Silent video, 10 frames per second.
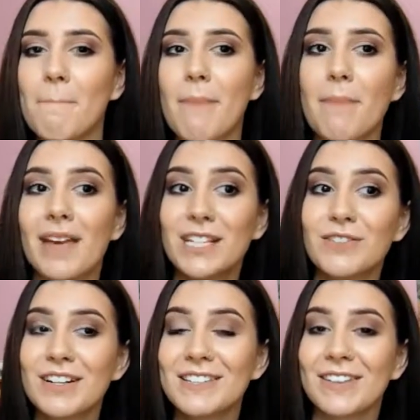my best
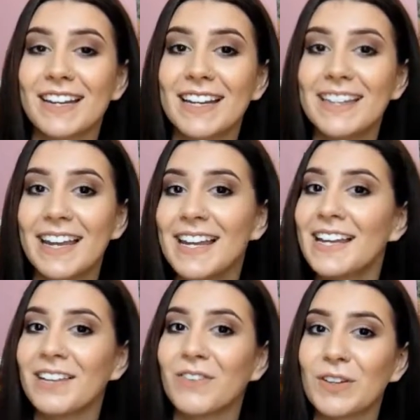friend's gonna need to
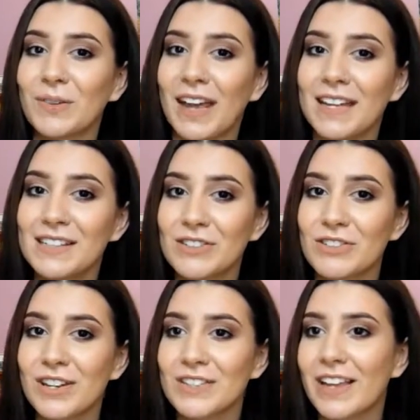eat in a few days and
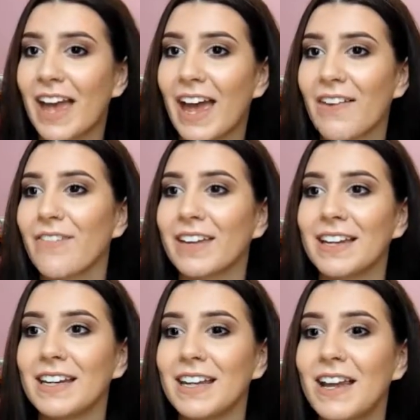she doesn't have like
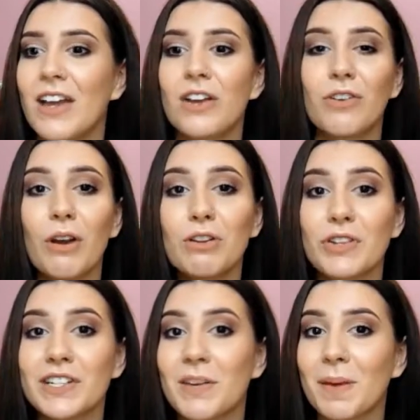any
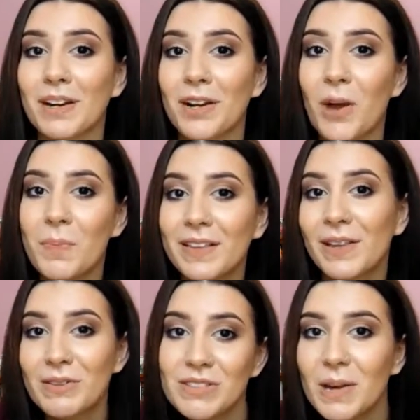groceries. I better go pick
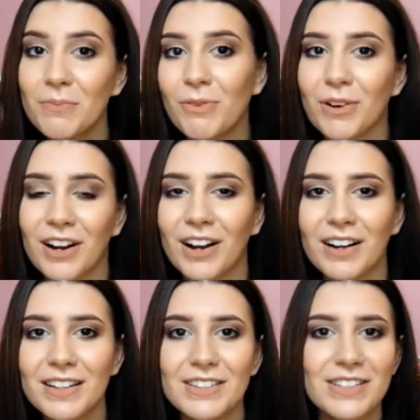those up for
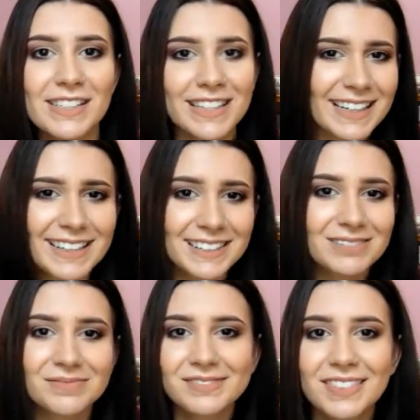her. Just like
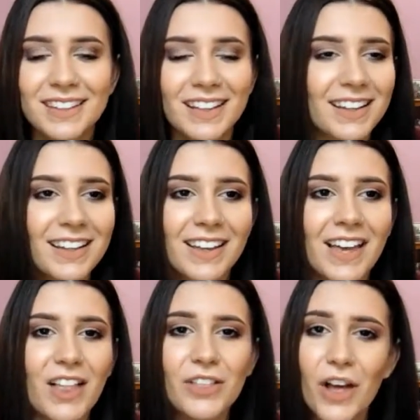
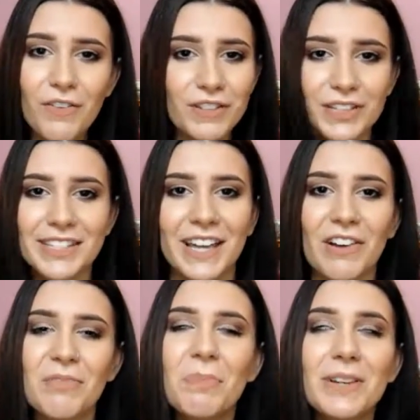love
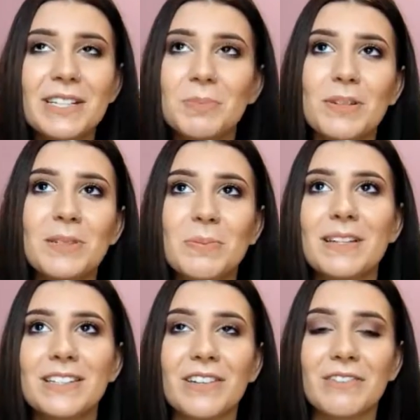yourself. Please, please,
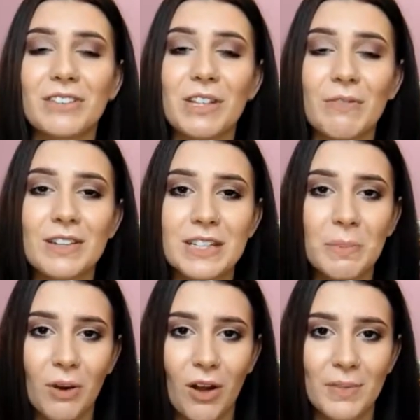please love yourself because I
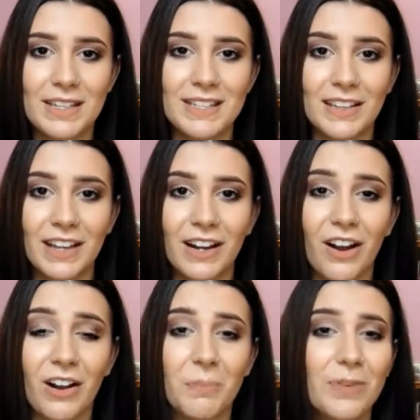promise that there
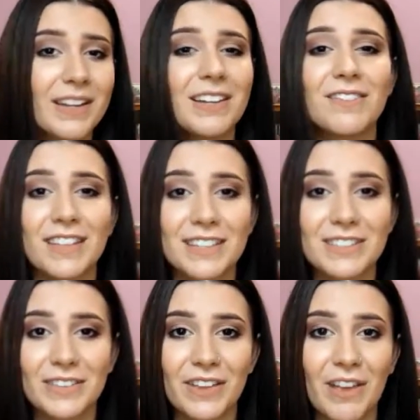are plenty of
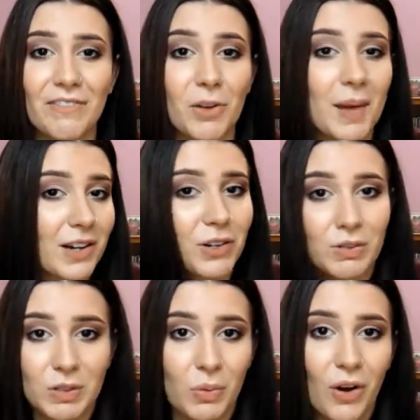things to love no matter
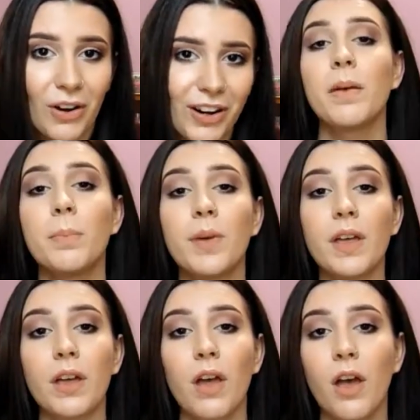who you are.
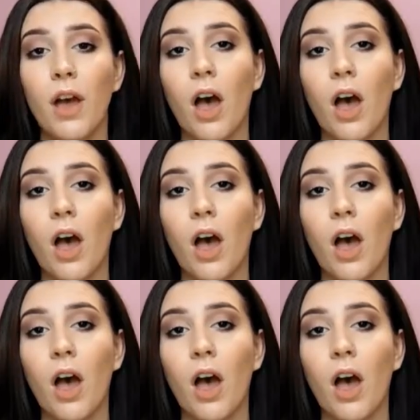But